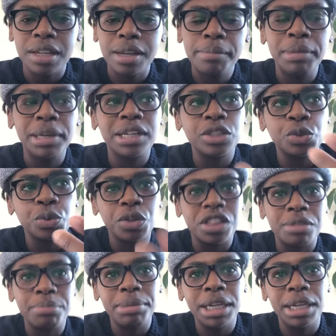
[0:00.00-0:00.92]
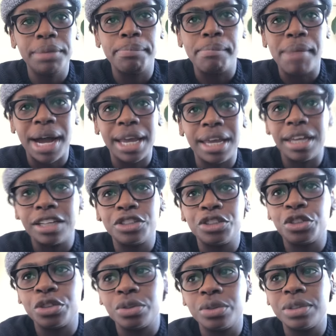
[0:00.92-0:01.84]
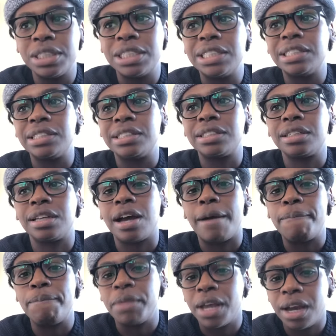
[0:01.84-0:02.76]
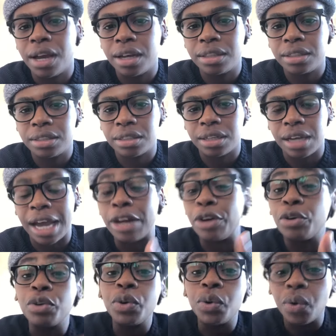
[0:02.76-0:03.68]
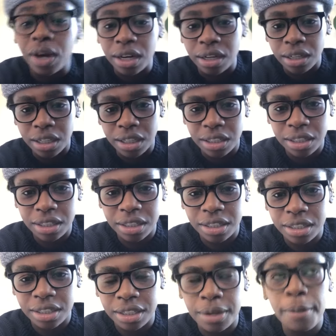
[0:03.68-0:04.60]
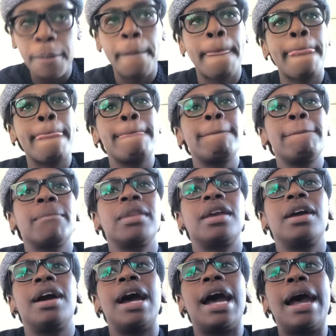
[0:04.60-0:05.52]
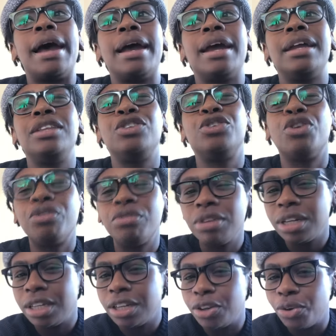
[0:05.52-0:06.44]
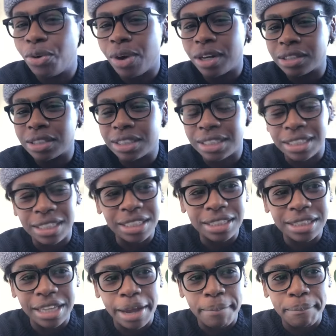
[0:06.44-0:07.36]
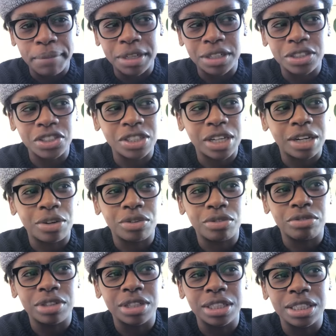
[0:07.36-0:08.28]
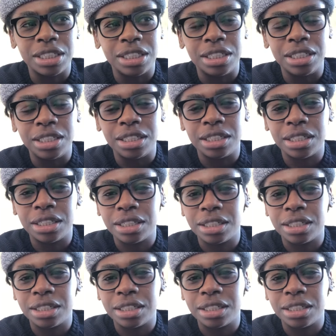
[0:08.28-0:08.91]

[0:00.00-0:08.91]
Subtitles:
because with me, my issue is I don't know how to cook. I don't really go out to eat that much. I'm